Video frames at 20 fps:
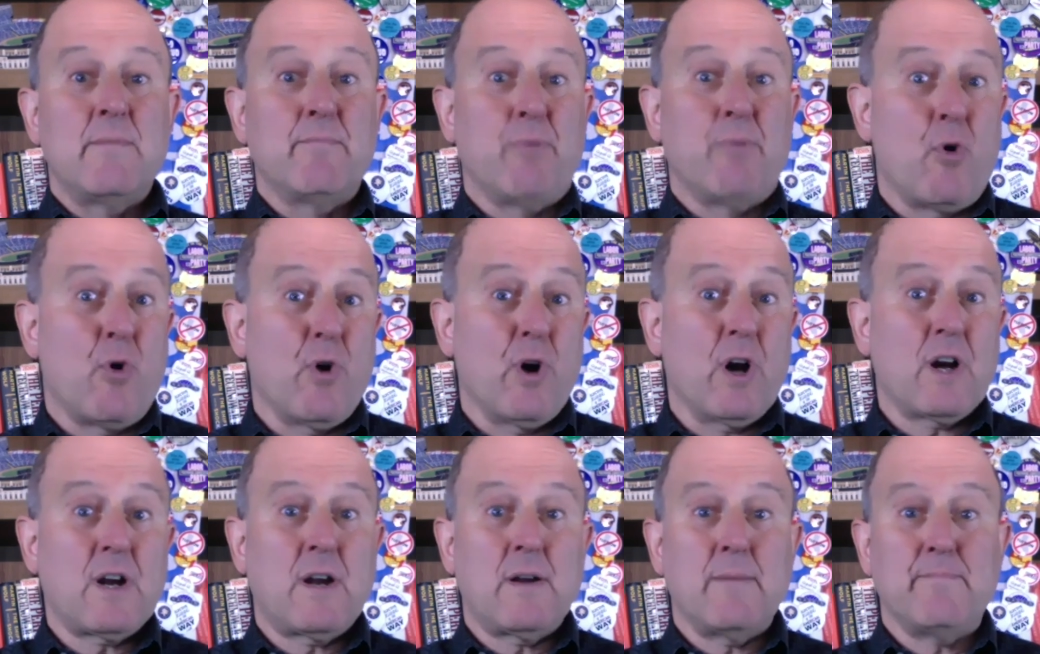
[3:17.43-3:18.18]

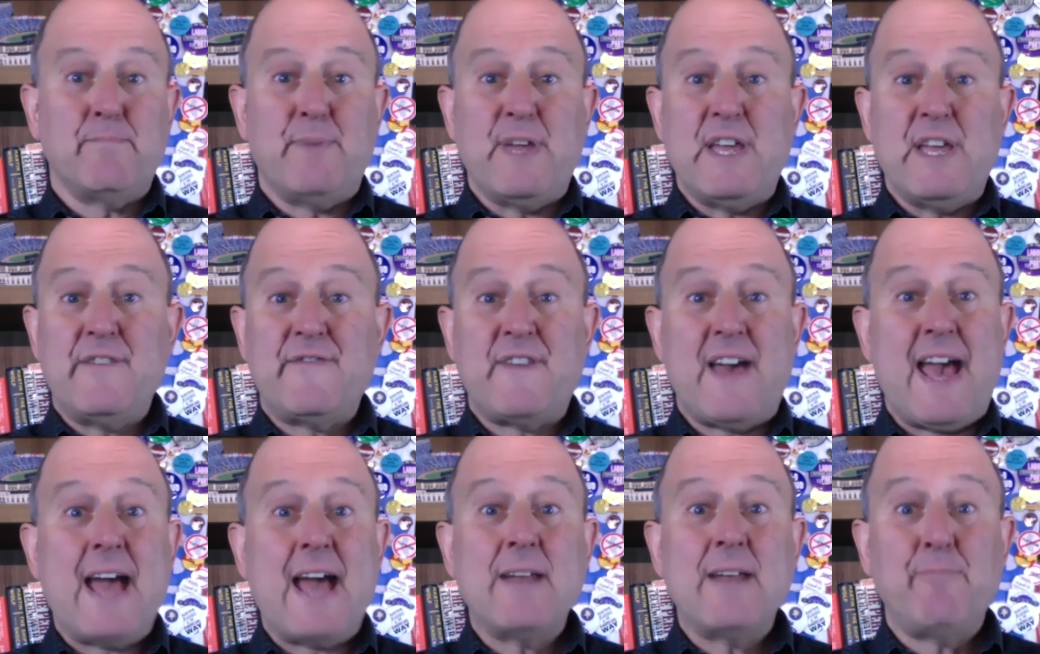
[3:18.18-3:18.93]
pork, beef,
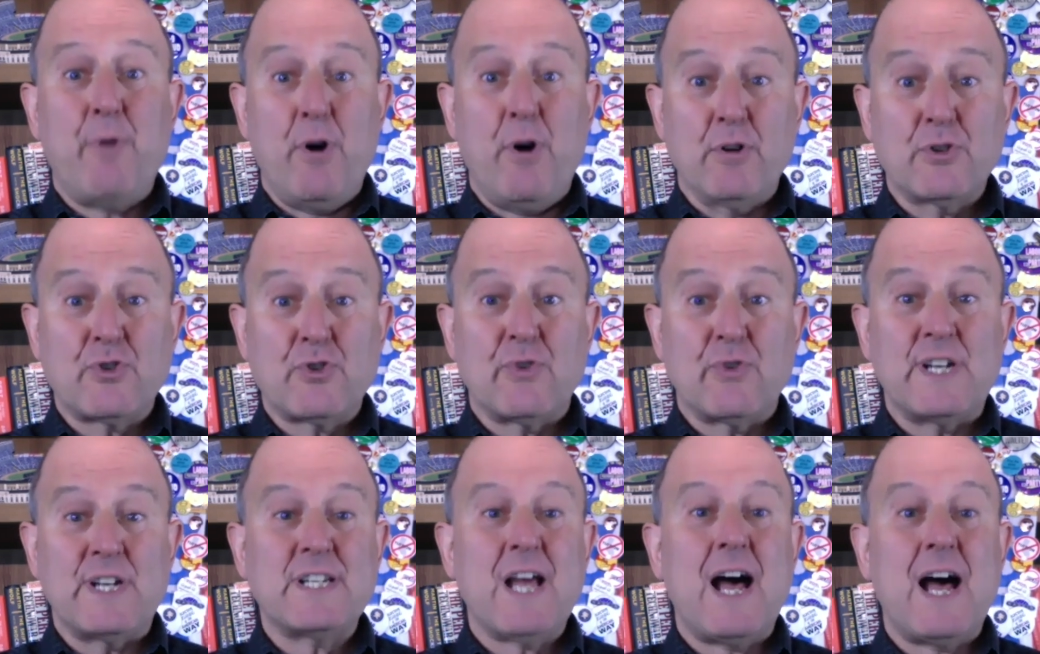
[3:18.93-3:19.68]
and
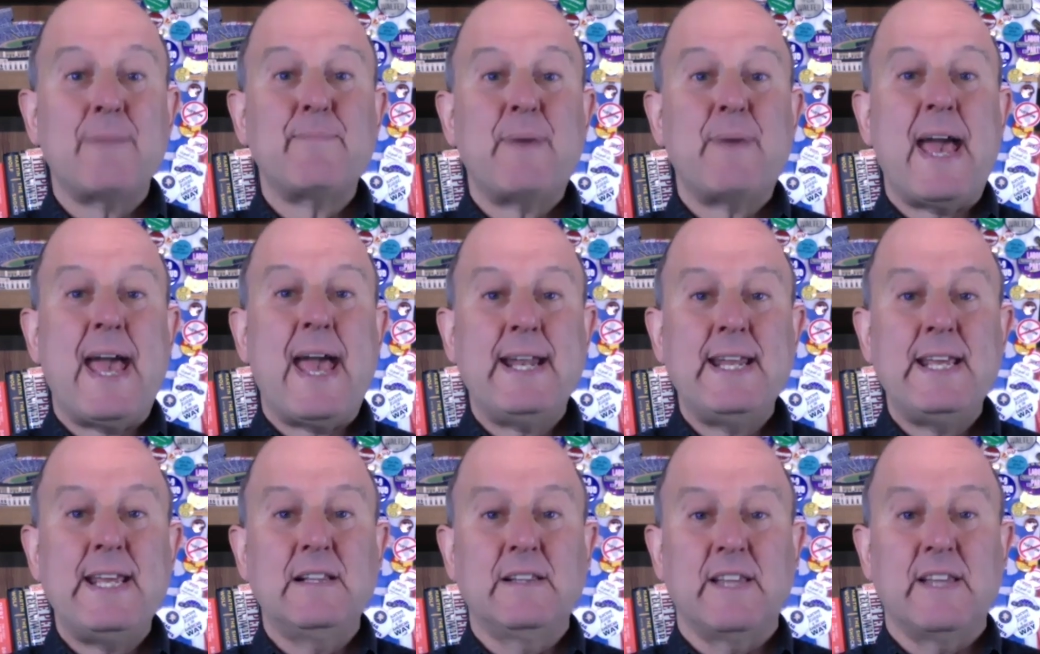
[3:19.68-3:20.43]
poultry top
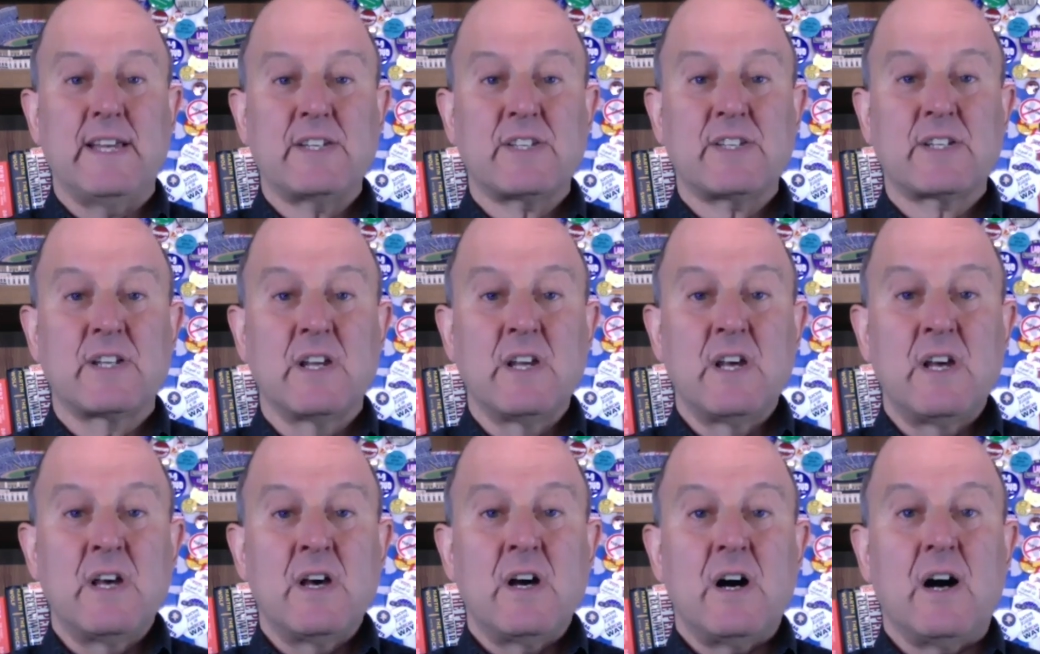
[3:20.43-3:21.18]
any list
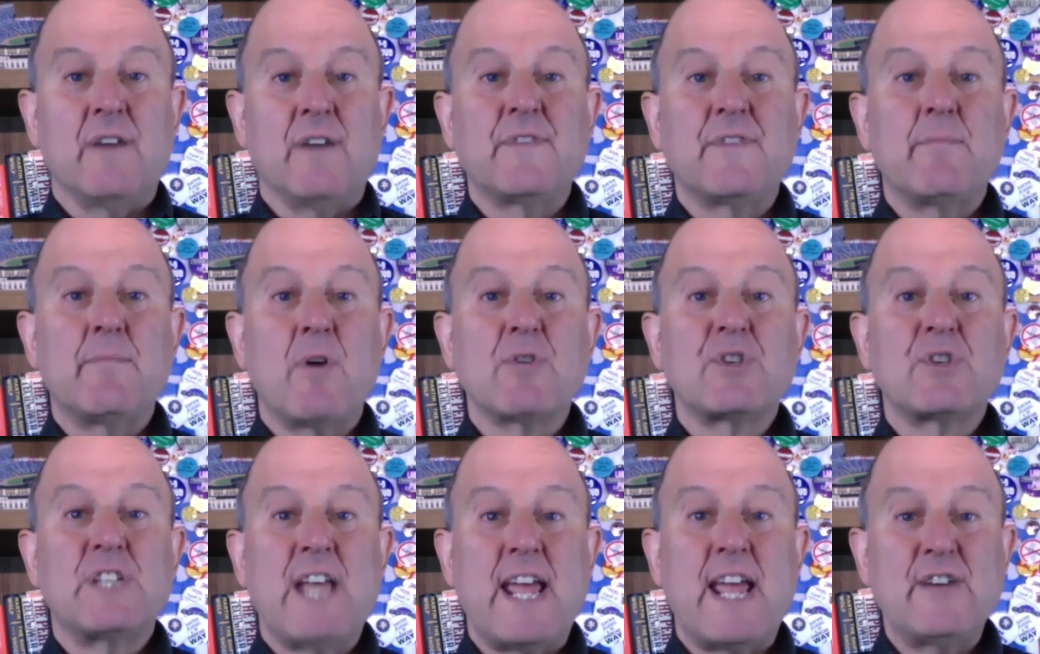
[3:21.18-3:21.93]
of the
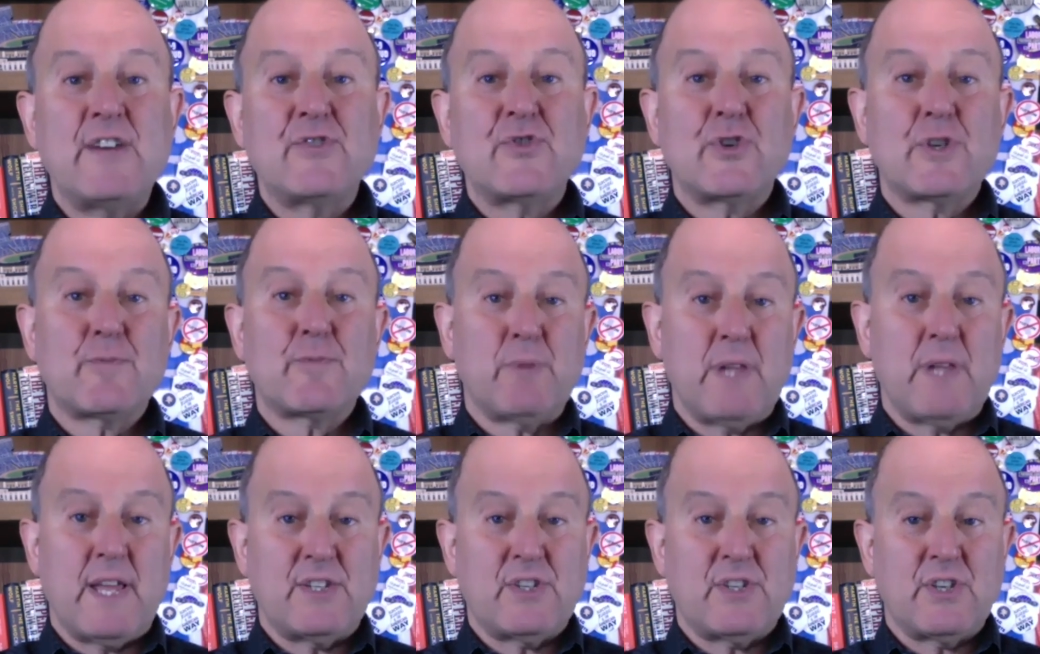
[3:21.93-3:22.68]
most dangerous
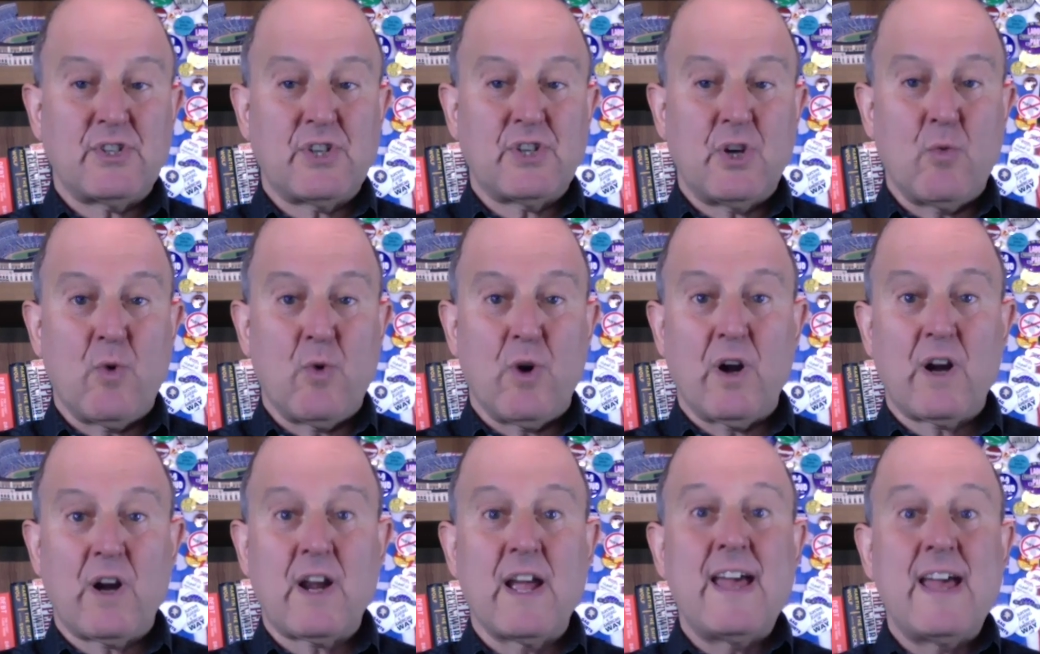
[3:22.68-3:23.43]
places to
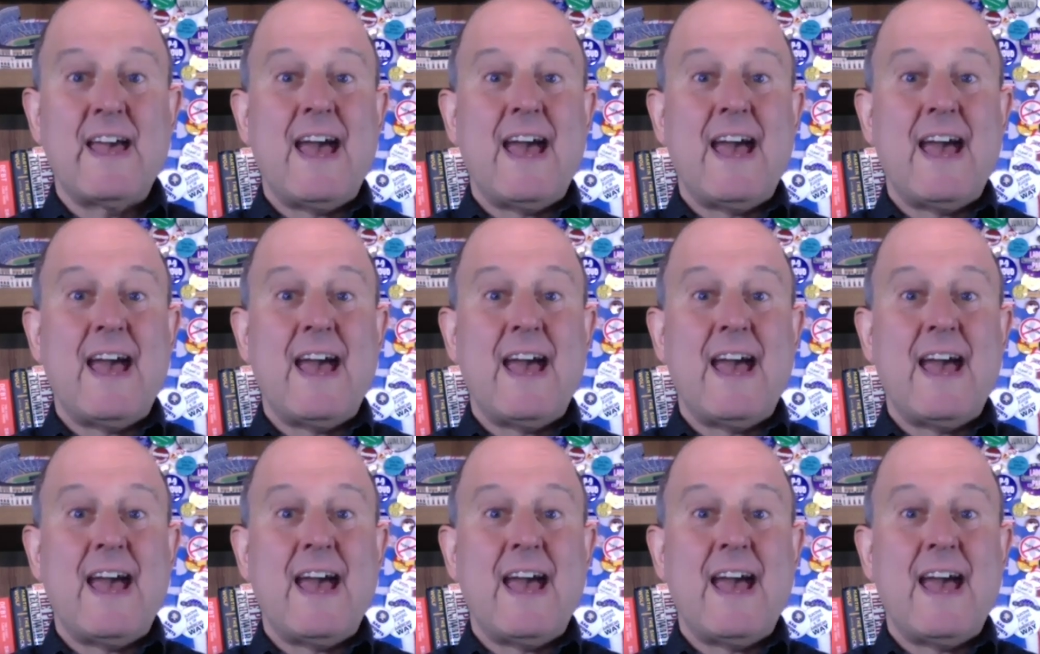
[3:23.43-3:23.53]
work,